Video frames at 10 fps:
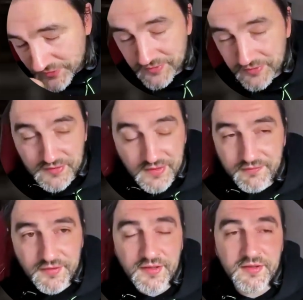turn
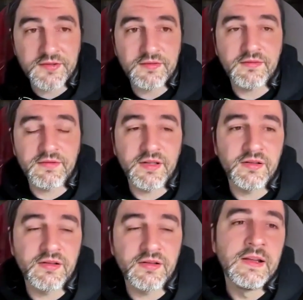everything into a
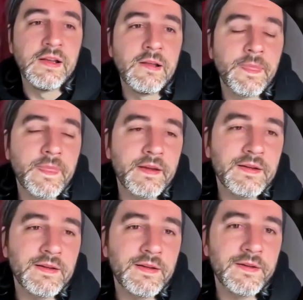riddle
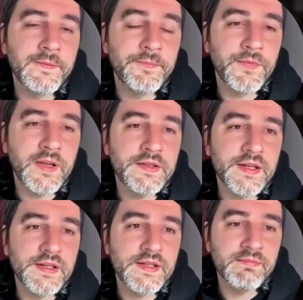
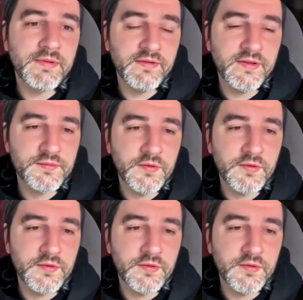as the previous